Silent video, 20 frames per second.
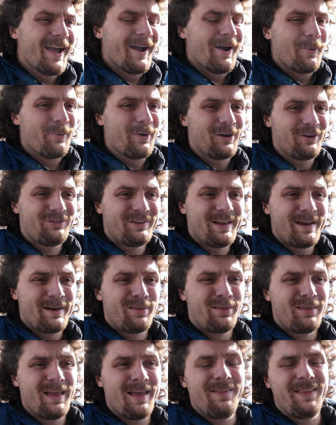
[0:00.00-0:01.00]
which then
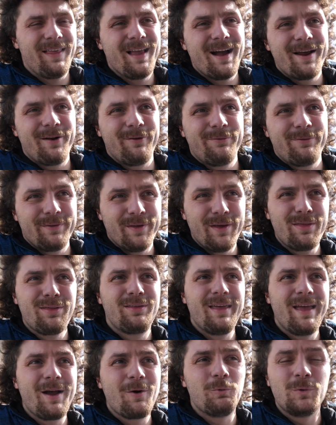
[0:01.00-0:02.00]
set the idle for this
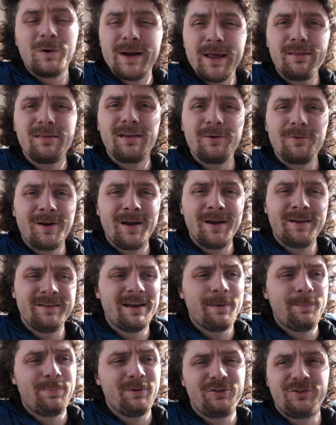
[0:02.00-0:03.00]
thing when it's at running
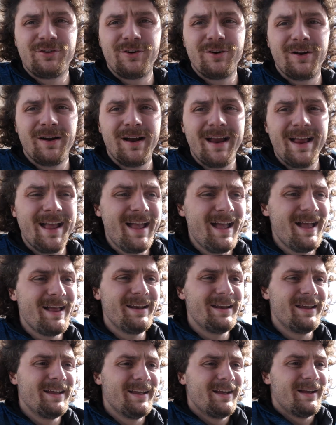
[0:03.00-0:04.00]
temperature
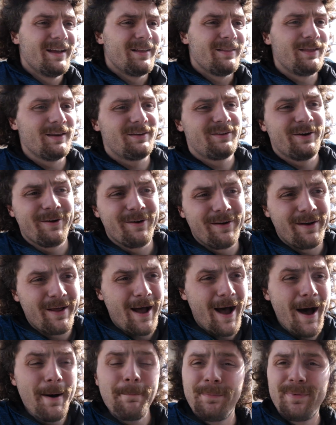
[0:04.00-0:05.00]
in the turned
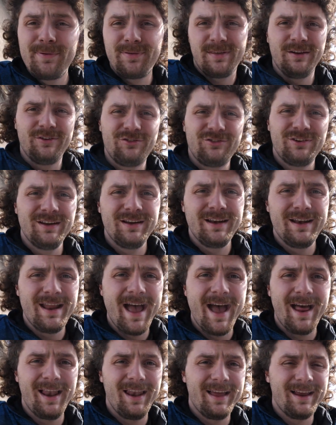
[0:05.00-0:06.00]
up position
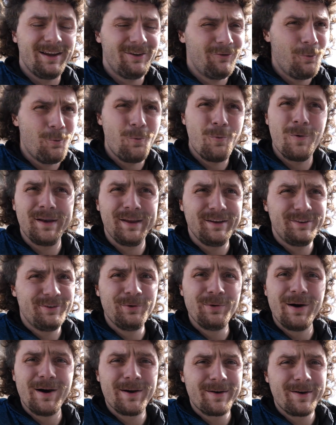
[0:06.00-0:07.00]
at like
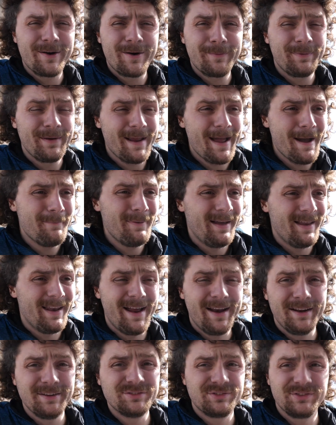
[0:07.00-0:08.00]
2200 RPM, and
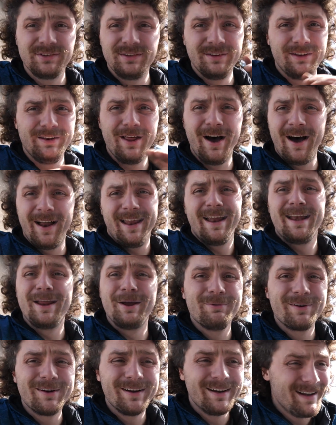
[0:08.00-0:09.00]
that is not
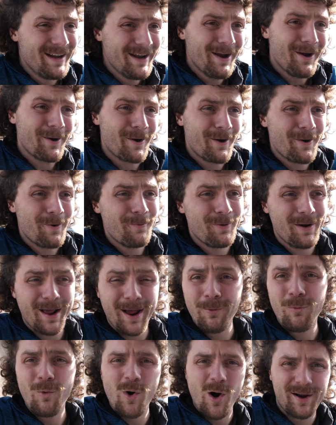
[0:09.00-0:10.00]
anywhere near what I
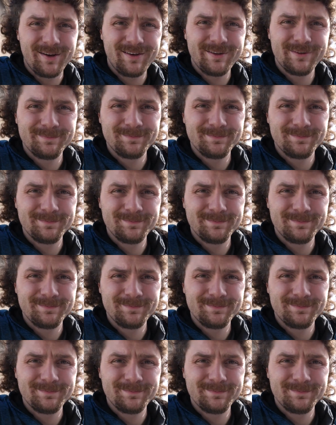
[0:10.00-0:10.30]
want. And